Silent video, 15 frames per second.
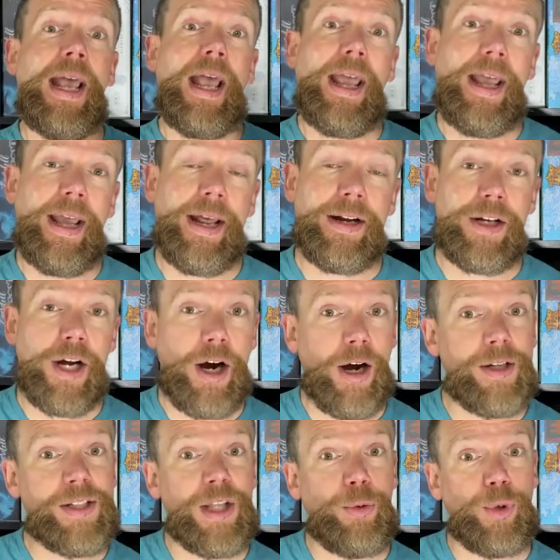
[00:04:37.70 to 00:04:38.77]
and
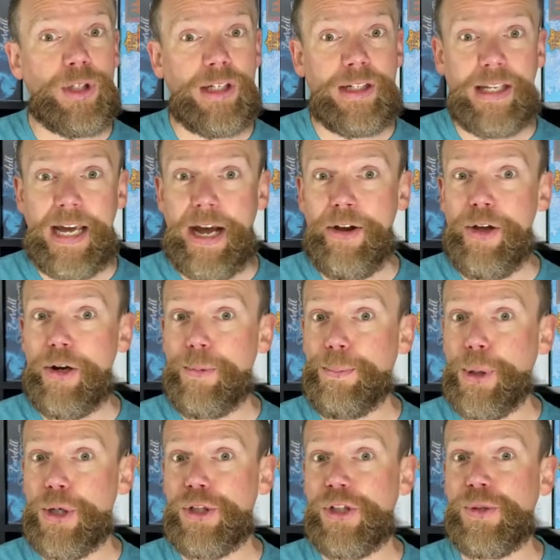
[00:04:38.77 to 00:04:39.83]
cards that will allow you to
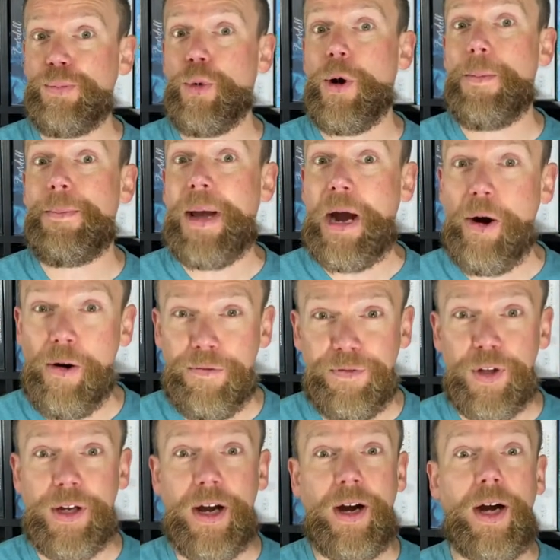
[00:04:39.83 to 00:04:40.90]
purchase more powerful
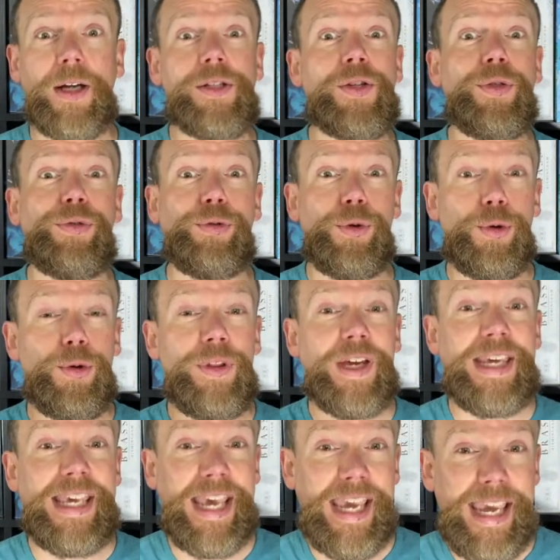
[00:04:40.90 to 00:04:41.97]
cards through the
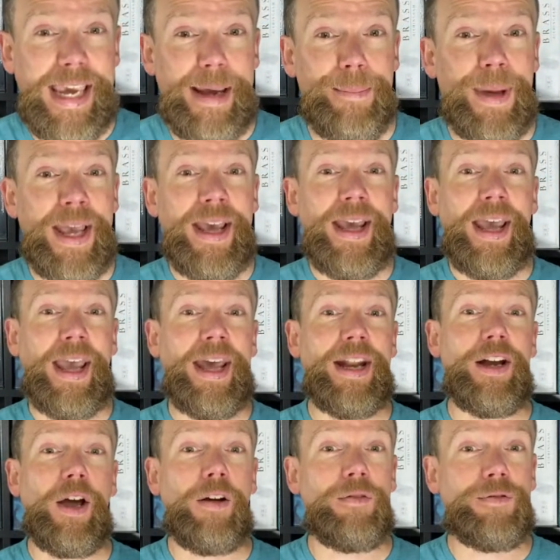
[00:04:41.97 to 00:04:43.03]
game. And
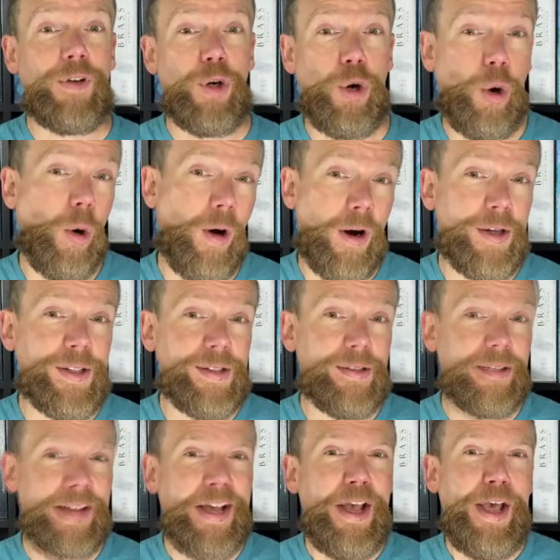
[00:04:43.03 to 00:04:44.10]
of
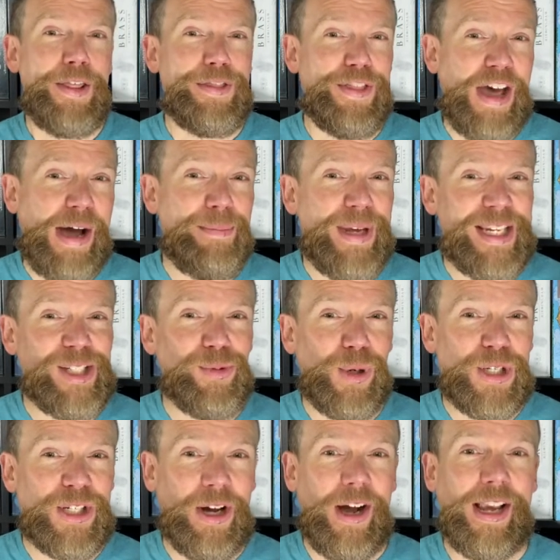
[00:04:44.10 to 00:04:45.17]
course, that means we're
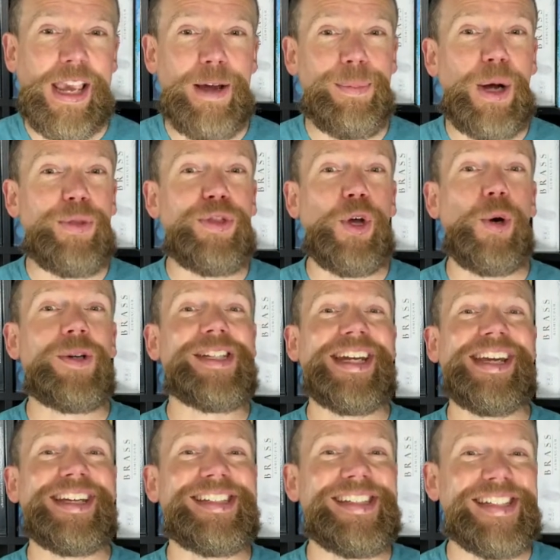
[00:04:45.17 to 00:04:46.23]
talking about those
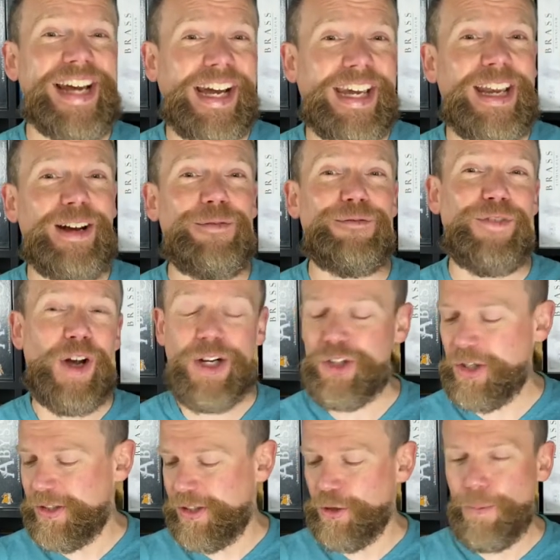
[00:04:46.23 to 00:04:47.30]
executive
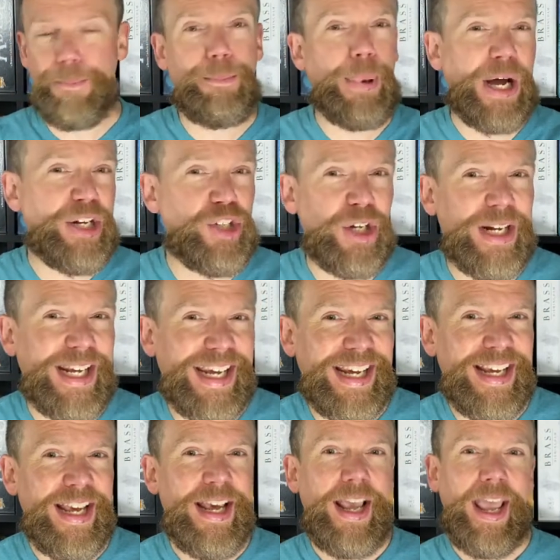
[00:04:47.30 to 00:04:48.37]
functions. You're budgeting
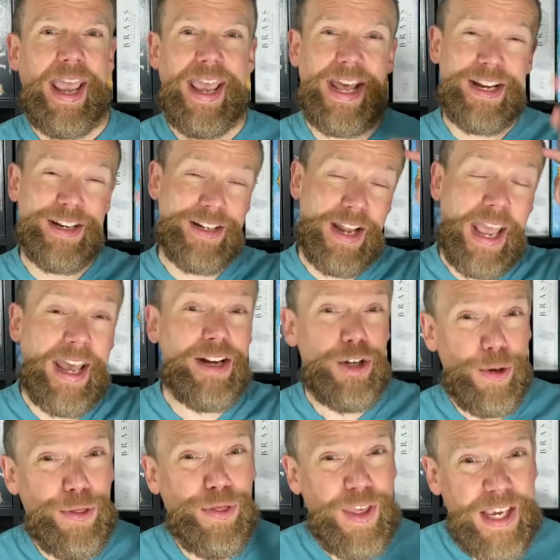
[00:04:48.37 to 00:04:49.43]
and you're
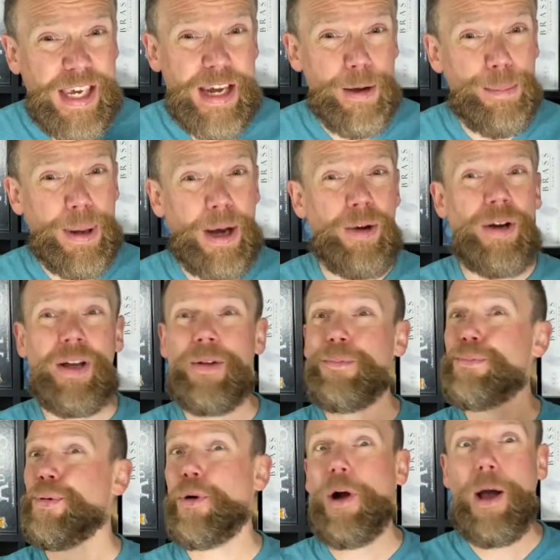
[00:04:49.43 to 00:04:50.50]
thinking about
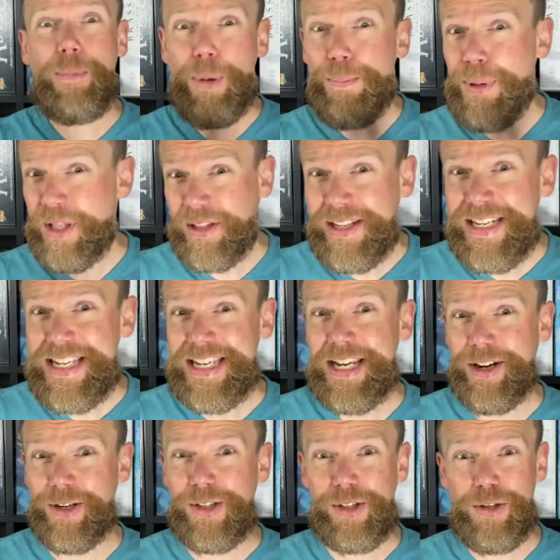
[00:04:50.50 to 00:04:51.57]
probability
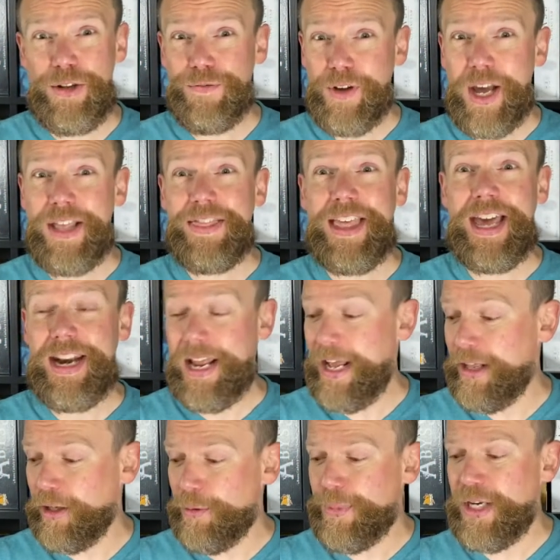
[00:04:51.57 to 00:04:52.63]
here. So you've got that
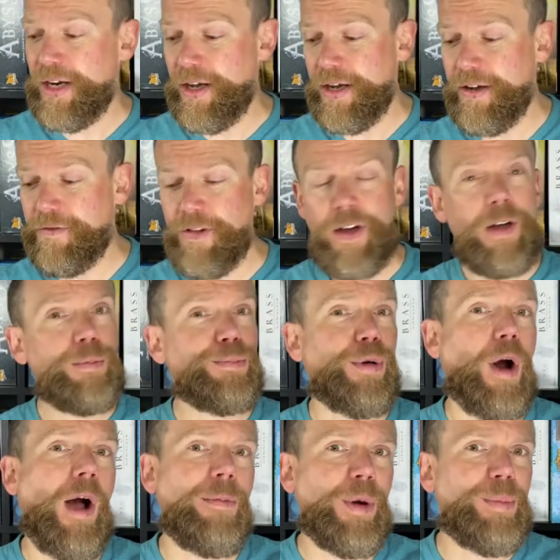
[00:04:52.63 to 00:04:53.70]
element of
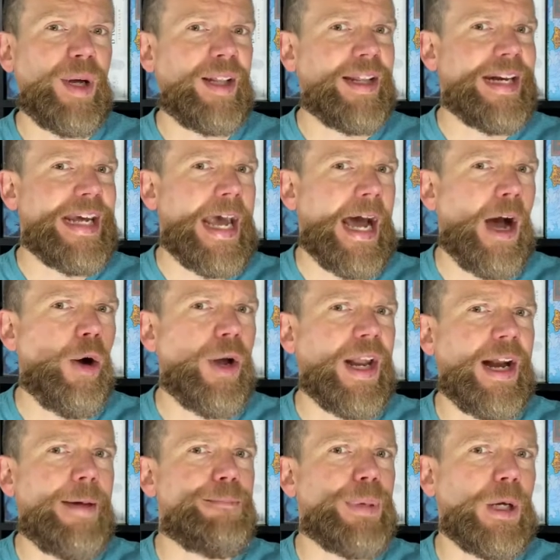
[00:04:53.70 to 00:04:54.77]
probability. How can
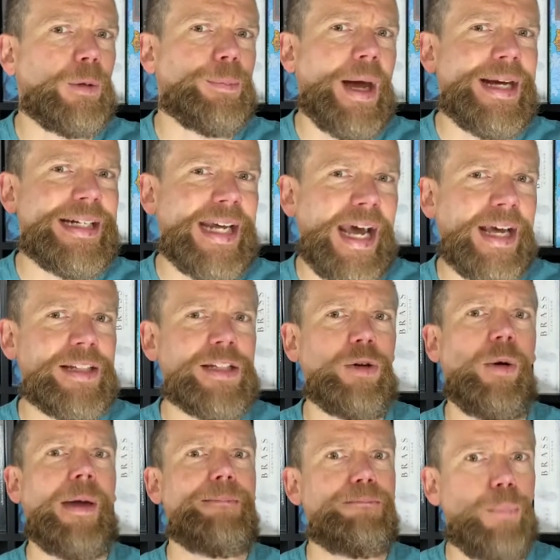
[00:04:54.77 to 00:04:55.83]
I build my deck so
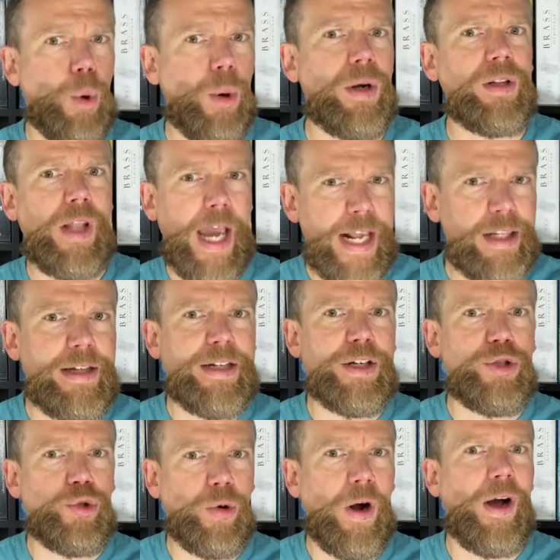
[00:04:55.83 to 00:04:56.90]
I'm more likely to
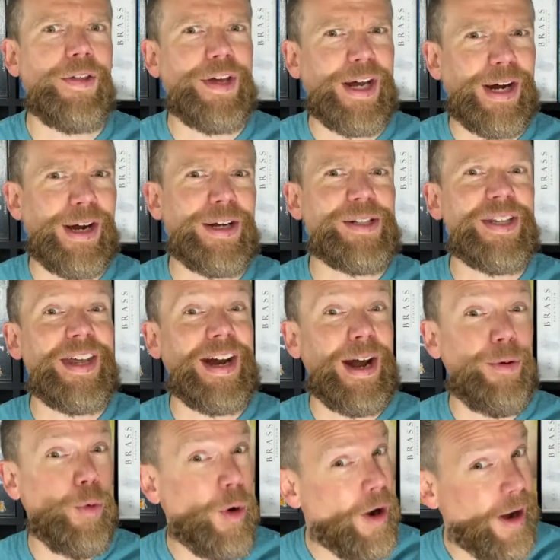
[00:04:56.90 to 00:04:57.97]
draw the cards that I
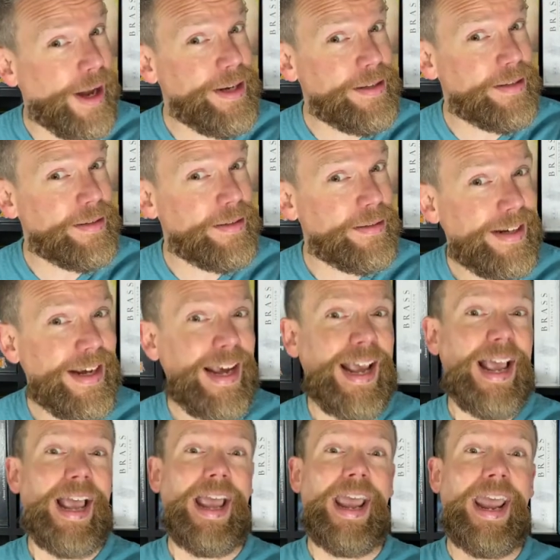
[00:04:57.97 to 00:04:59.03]
want?
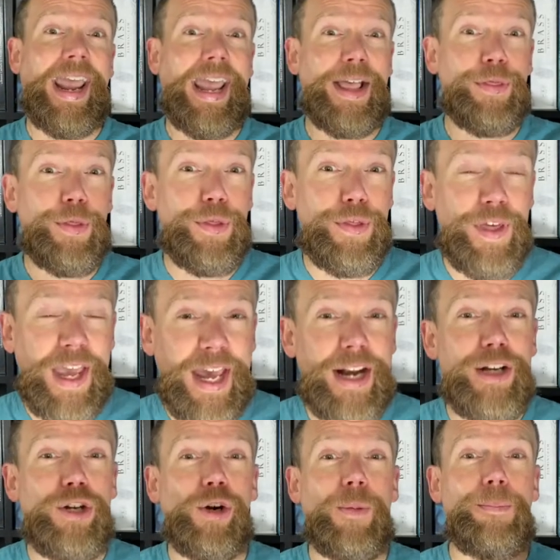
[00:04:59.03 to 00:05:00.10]
And then
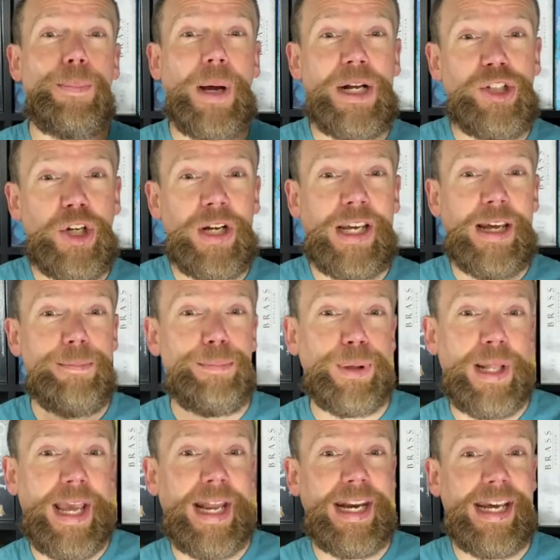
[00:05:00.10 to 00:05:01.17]
you're budgeting and
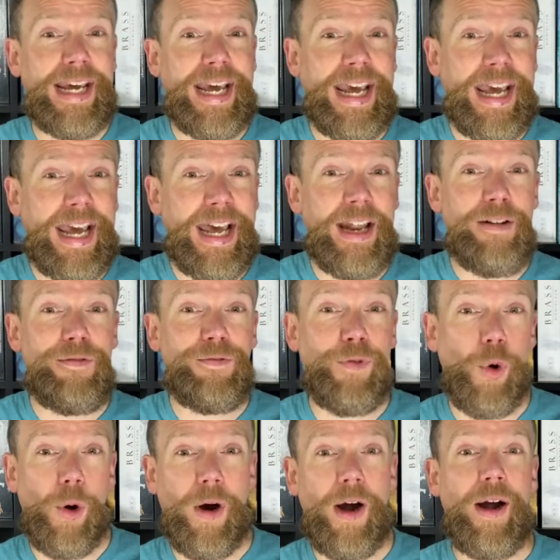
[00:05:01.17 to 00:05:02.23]
planning ahead
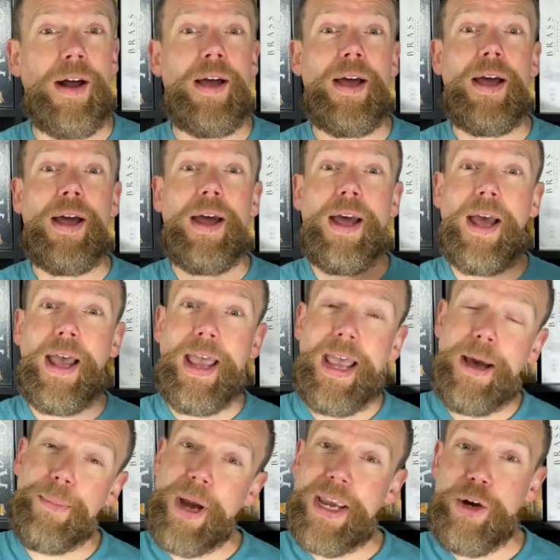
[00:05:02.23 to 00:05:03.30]
for,
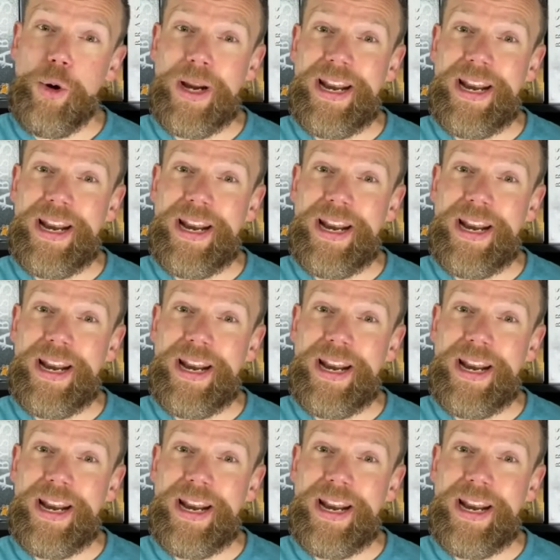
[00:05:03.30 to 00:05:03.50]
am I going to